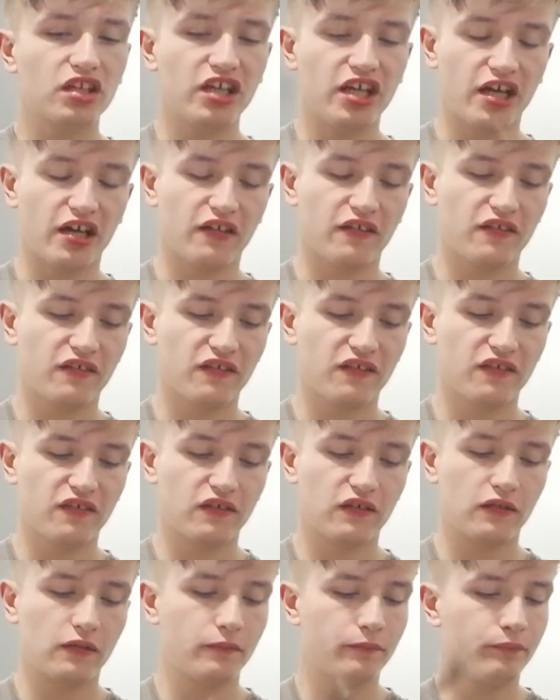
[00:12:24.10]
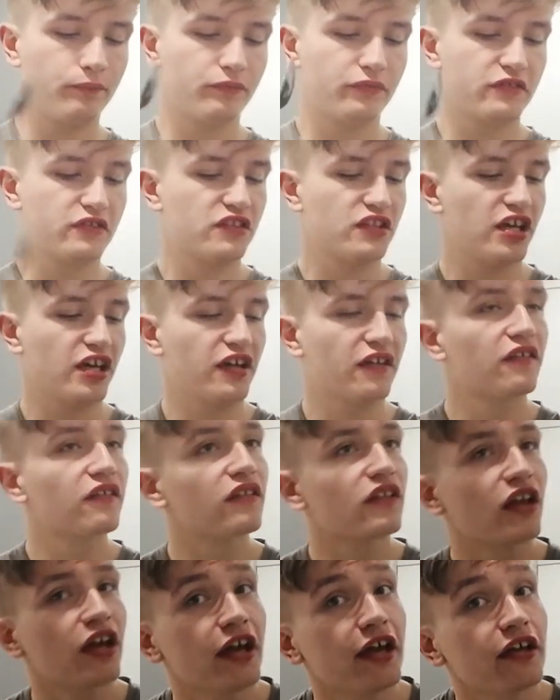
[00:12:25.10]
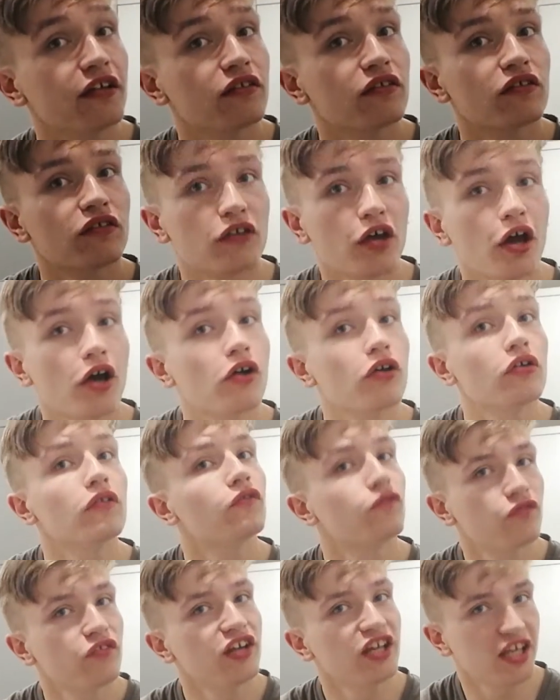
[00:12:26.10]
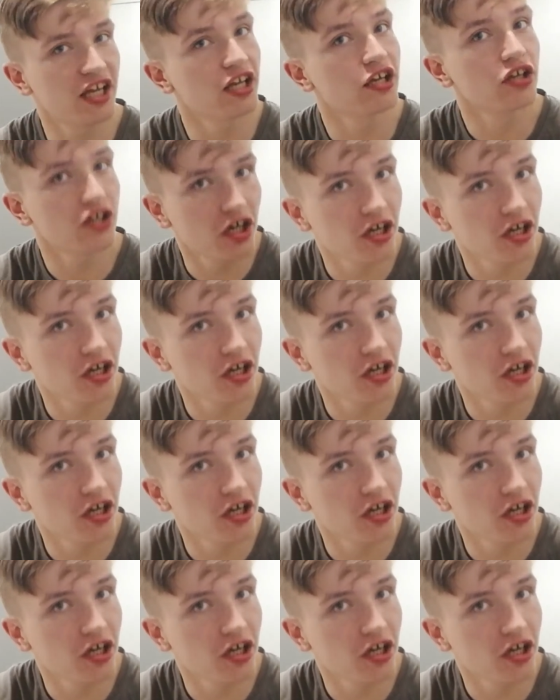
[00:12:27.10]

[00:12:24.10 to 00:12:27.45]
Yes. This is so freaking